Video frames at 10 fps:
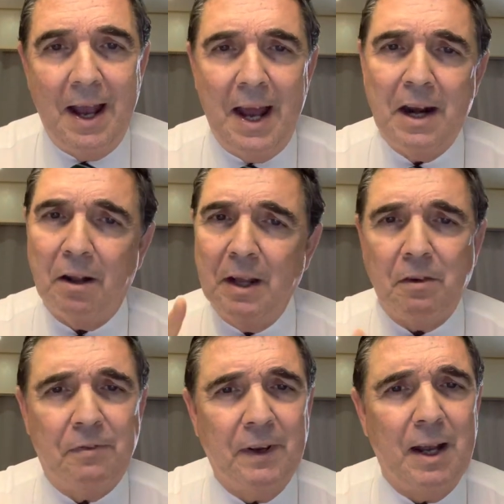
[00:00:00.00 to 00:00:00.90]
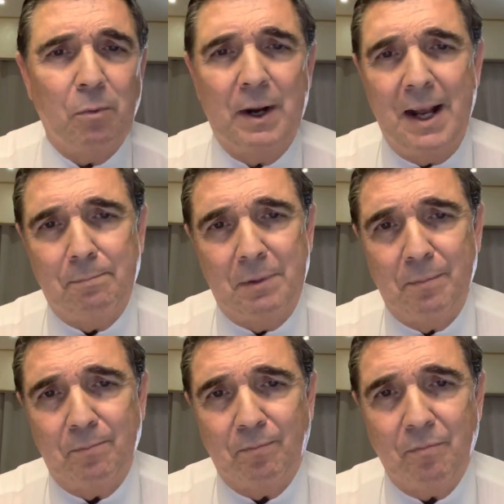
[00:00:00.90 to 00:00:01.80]
And I'll never forget what happened.
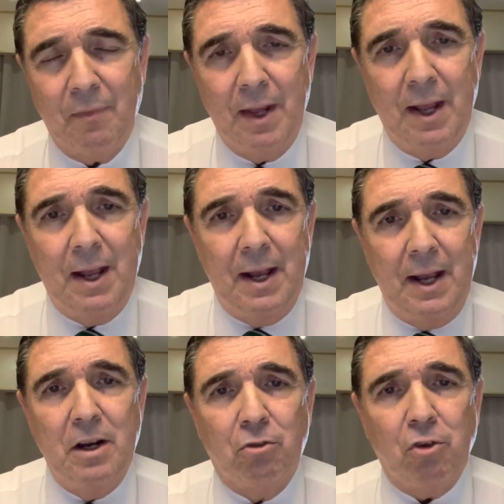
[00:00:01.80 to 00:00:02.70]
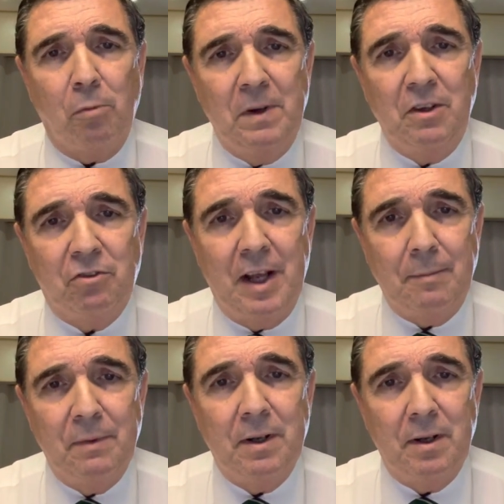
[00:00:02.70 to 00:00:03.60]
In his opening
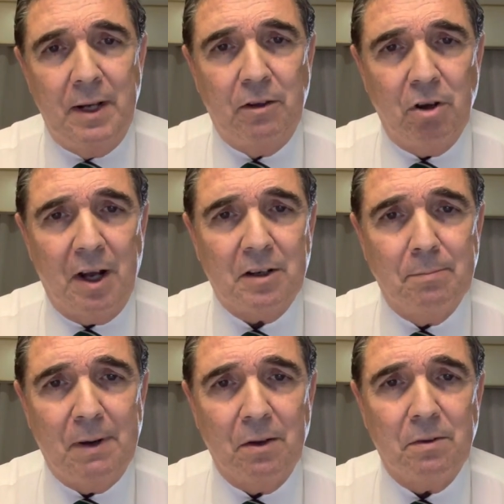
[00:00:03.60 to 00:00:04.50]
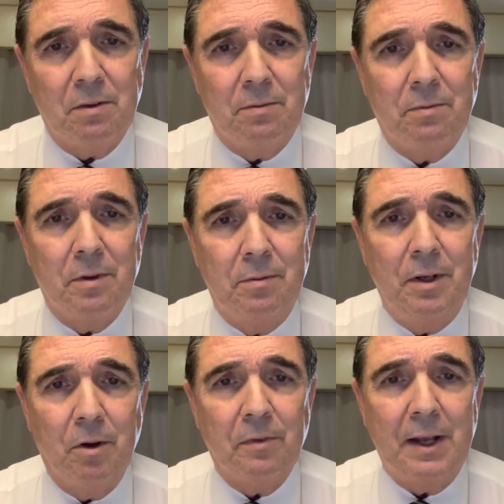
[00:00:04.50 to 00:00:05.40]
statement, he talked about
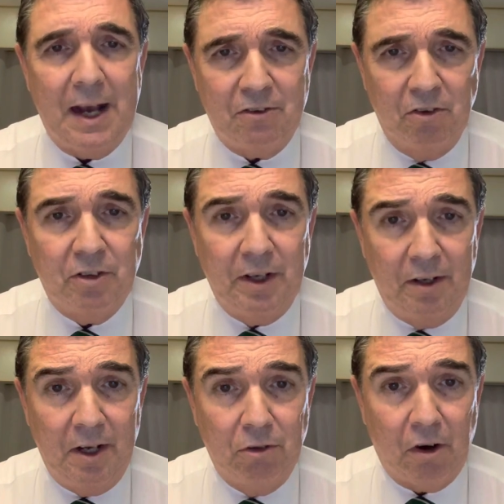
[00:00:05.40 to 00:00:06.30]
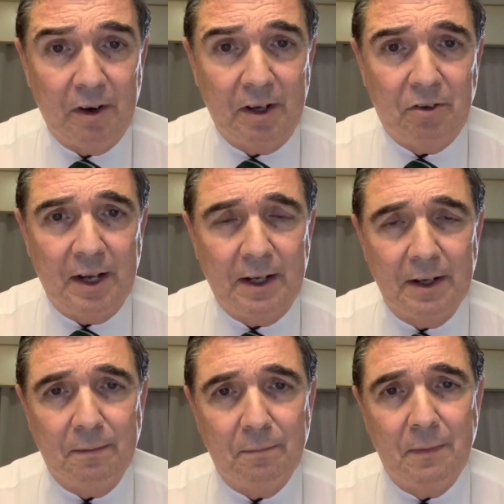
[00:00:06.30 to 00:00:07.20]
the actions he's already
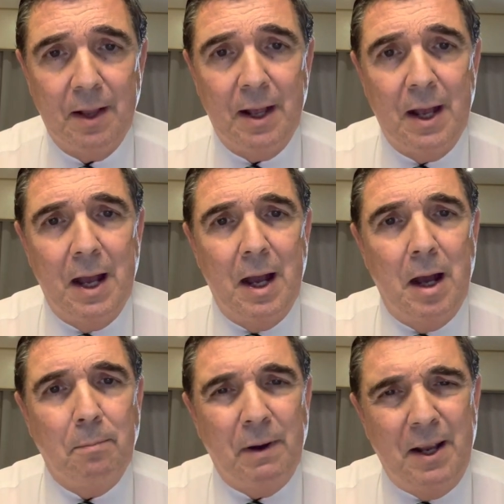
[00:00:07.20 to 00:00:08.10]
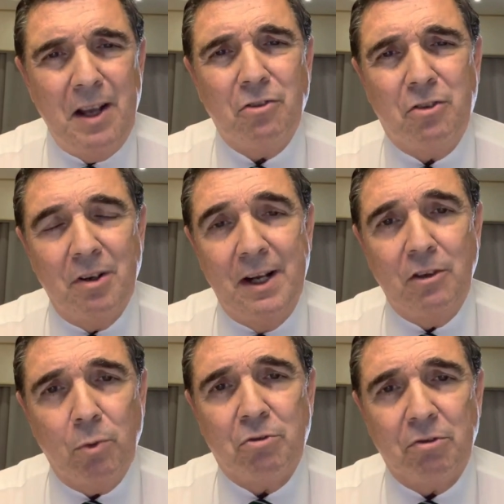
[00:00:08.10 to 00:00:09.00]
taken. But
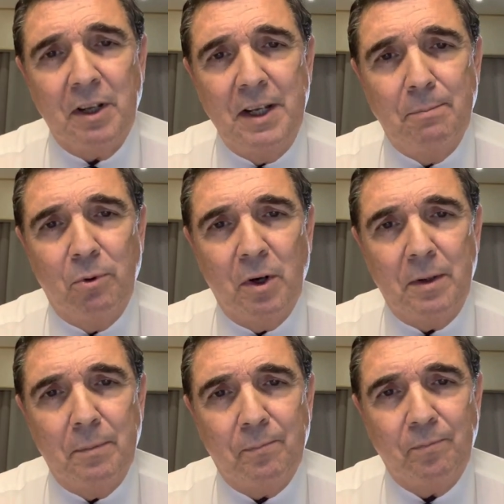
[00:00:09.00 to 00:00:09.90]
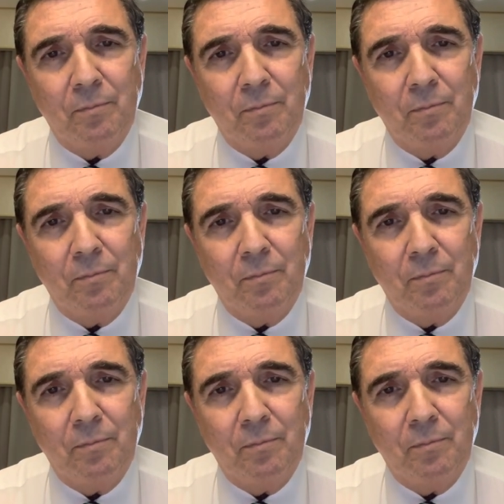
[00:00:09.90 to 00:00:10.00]
here's what's really important.